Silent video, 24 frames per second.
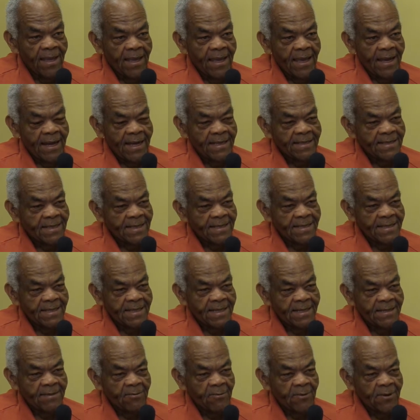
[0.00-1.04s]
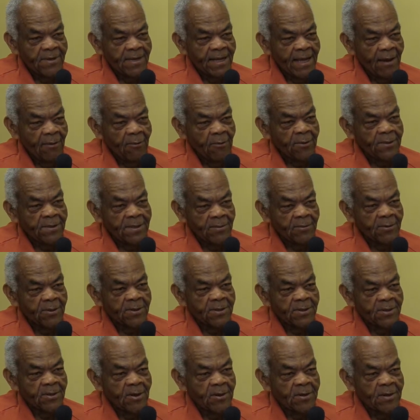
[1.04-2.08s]
And I said, gee, one day I want to
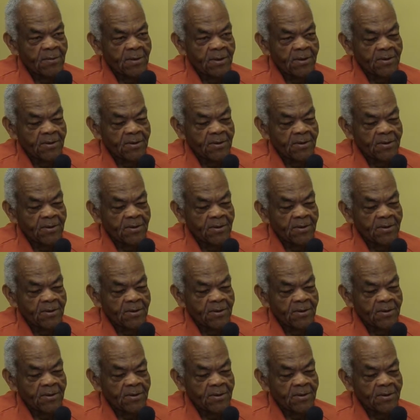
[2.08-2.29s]
join them.